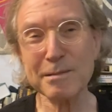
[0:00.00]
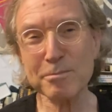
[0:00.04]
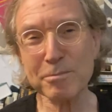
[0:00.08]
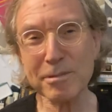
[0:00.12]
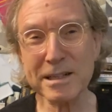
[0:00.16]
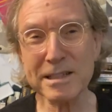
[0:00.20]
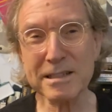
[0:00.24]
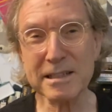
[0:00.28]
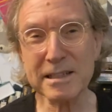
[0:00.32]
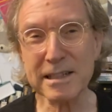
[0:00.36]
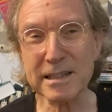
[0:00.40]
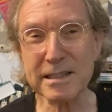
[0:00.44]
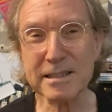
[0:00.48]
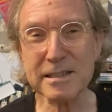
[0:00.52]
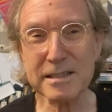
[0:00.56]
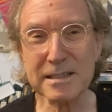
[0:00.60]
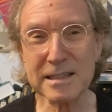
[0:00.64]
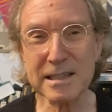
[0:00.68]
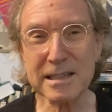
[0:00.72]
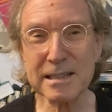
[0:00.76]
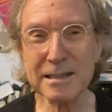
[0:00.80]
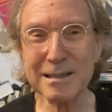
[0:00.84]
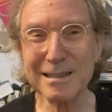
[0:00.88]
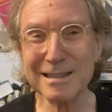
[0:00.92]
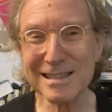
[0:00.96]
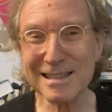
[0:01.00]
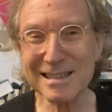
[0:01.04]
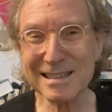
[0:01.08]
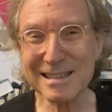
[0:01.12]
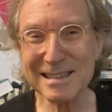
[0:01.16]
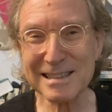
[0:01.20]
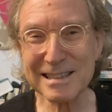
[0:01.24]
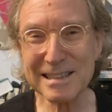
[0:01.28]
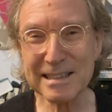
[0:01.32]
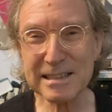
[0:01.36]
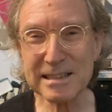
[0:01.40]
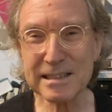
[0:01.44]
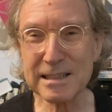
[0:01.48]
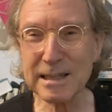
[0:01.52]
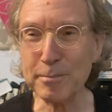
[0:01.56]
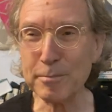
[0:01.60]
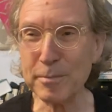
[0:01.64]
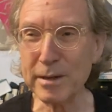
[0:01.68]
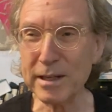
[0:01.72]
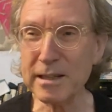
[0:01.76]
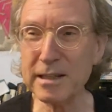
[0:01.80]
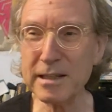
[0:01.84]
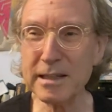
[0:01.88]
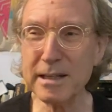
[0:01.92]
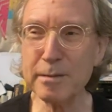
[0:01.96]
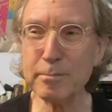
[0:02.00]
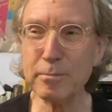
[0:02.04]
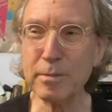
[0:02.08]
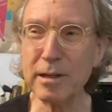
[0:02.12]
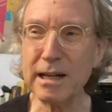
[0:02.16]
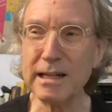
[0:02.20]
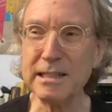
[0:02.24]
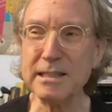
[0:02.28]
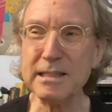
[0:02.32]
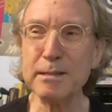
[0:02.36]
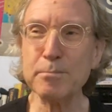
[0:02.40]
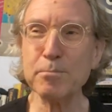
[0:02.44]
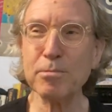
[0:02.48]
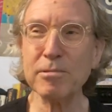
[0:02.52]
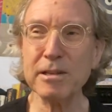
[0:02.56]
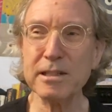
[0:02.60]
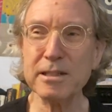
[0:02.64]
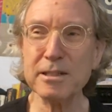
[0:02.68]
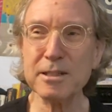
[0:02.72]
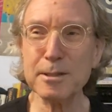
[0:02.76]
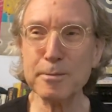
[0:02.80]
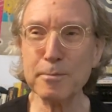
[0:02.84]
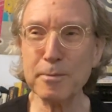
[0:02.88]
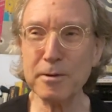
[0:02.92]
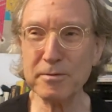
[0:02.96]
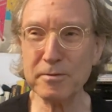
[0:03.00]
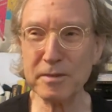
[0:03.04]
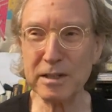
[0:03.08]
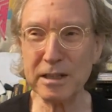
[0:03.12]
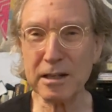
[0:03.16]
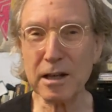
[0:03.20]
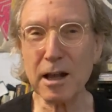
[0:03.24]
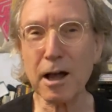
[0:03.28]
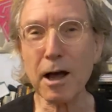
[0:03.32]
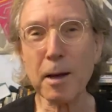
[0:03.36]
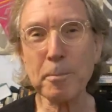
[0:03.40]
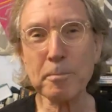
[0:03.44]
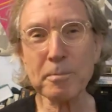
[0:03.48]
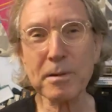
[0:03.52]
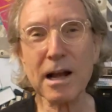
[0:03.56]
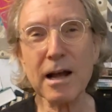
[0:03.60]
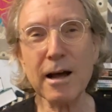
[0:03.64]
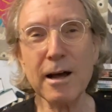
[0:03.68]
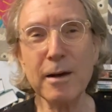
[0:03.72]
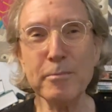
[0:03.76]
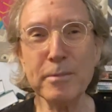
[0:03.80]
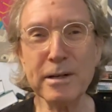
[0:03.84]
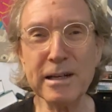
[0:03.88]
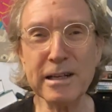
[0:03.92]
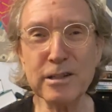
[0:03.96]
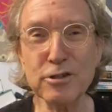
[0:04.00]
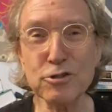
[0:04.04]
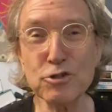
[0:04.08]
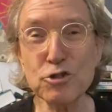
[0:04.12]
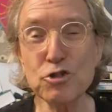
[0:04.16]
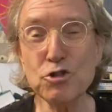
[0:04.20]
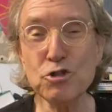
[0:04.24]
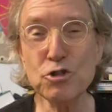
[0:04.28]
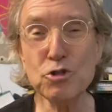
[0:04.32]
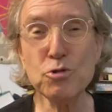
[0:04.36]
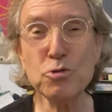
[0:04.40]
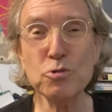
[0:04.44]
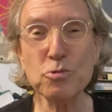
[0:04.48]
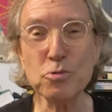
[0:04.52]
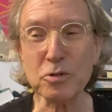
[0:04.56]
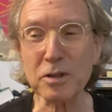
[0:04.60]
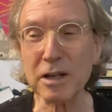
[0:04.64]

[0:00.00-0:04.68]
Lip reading: play DSD because it's not my thing, but I did play some of the coming soon,